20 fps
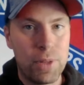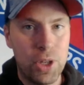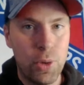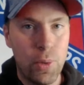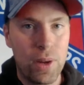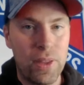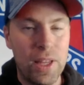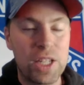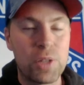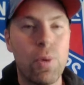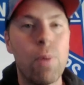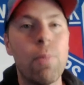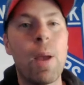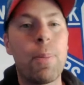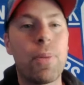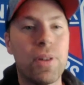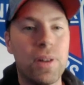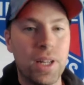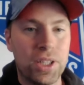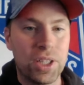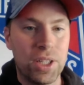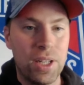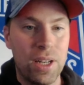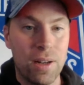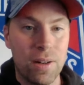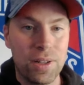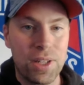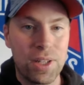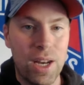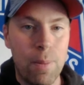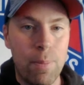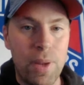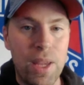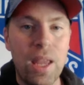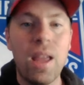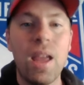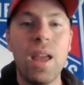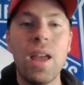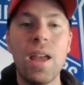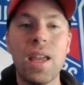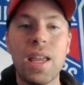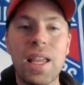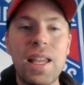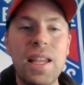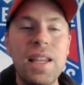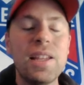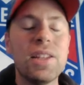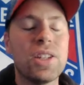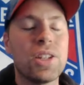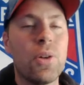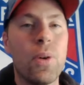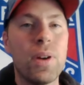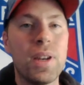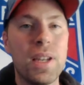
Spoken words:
doing this what my prediction here is going to be. He is going